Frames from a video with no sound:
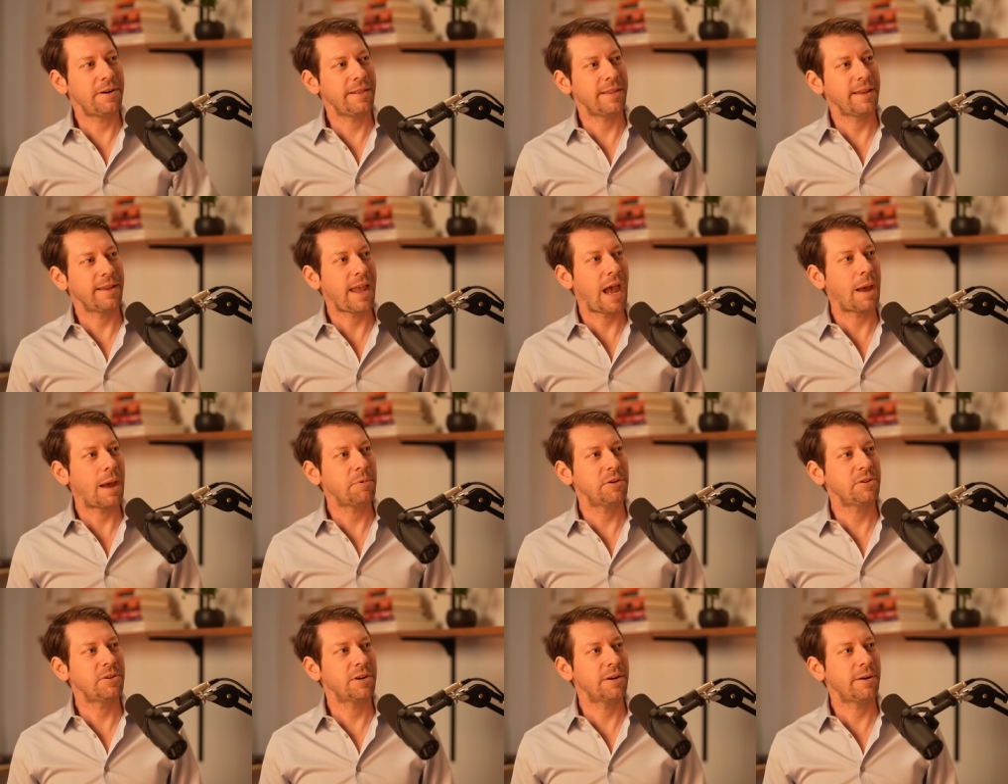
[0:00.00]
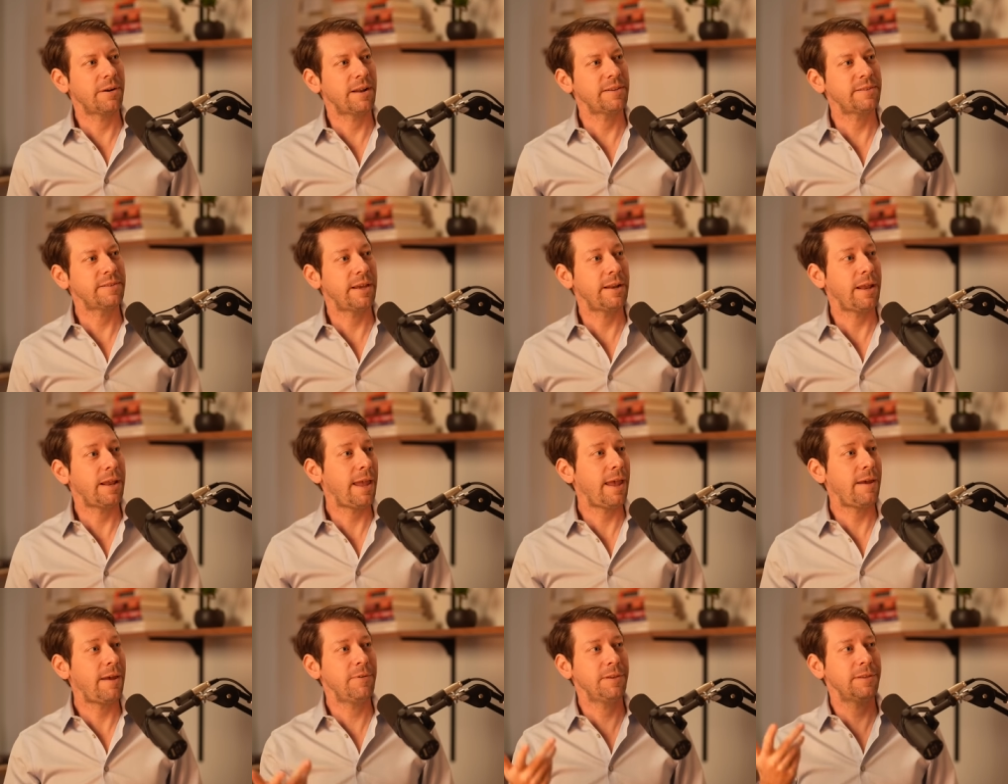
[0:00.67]
and the captain turned around and said,
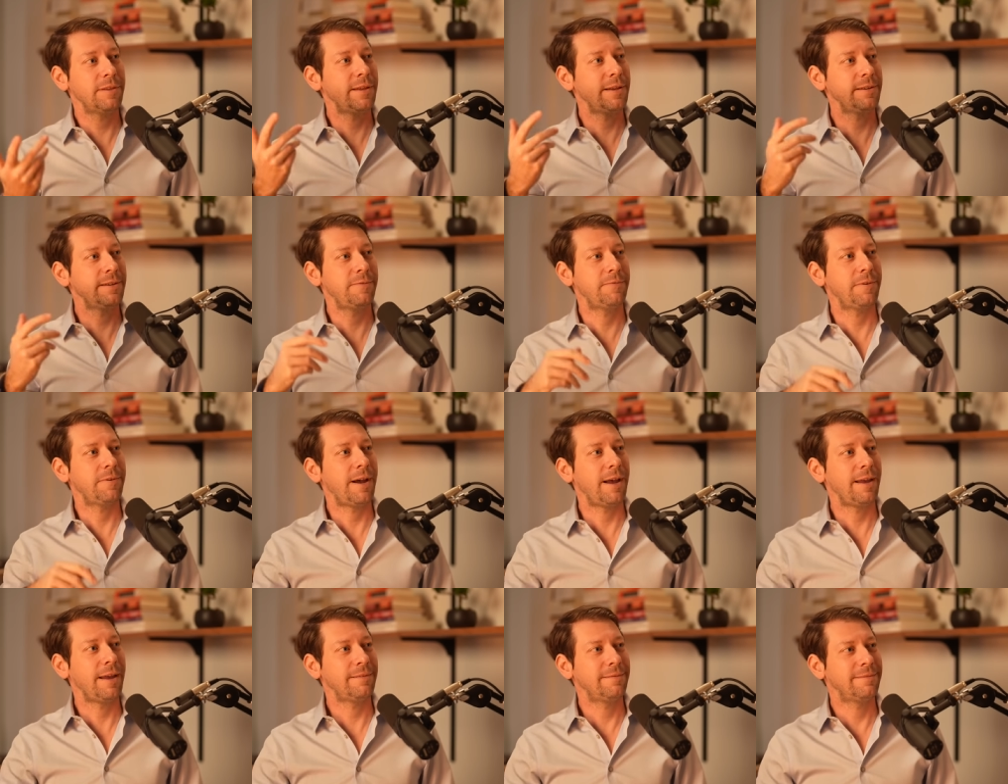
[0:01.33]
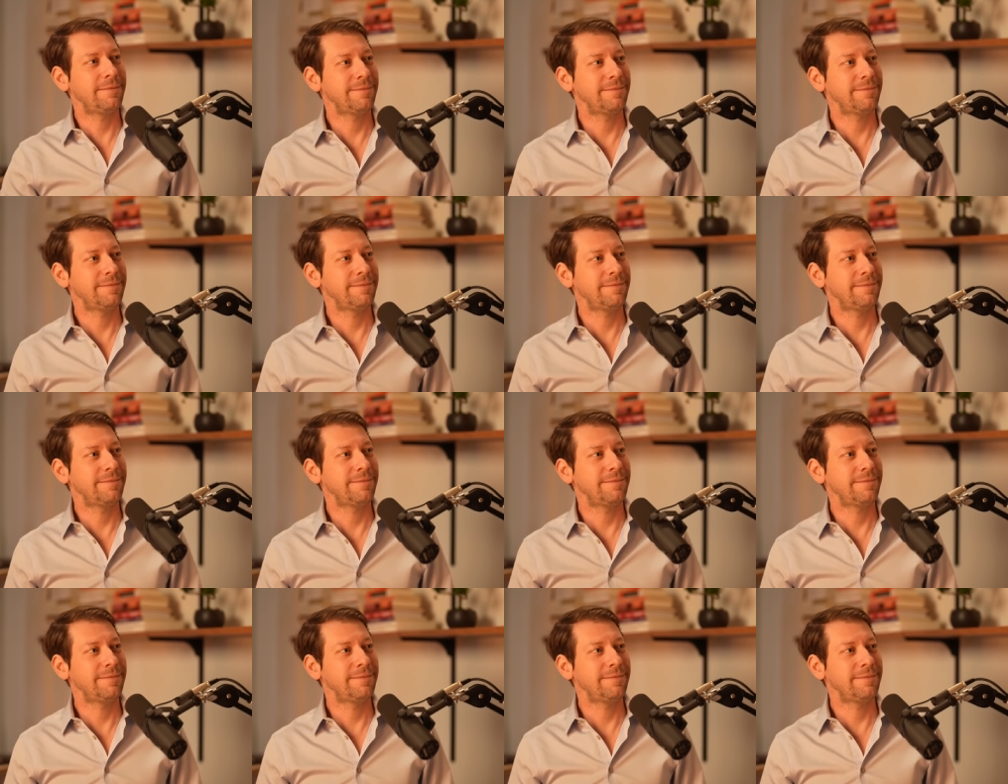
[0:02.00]
"Everything's fine,"